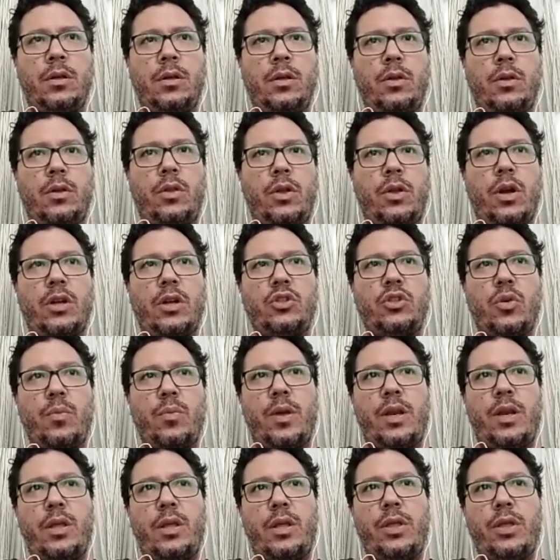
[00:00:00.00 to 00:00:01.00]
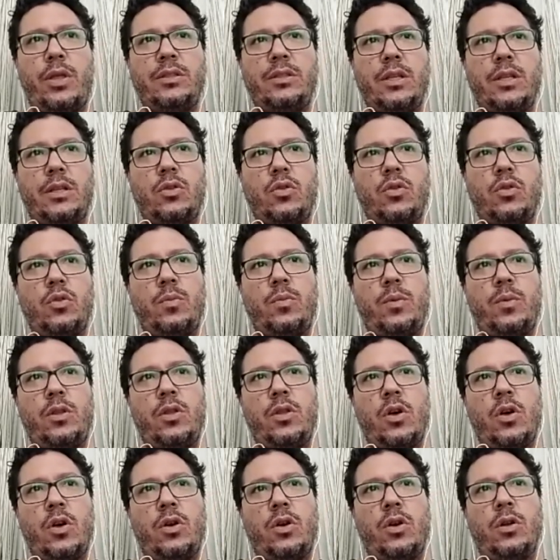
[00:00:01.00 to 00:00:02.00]
There are so many things that could be
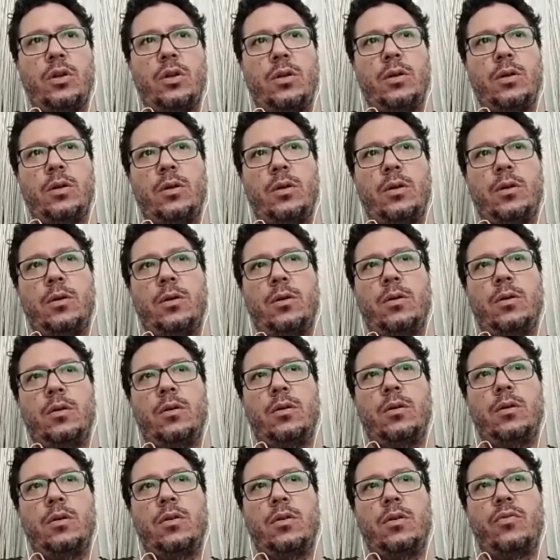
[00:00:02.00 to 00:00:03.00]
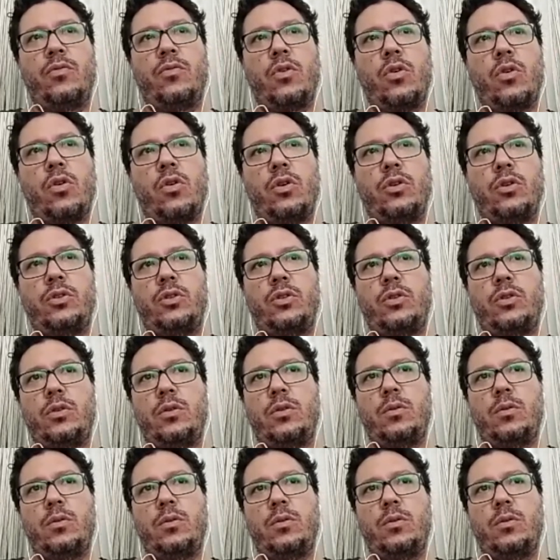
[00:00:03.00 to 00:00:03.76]
done. Of course,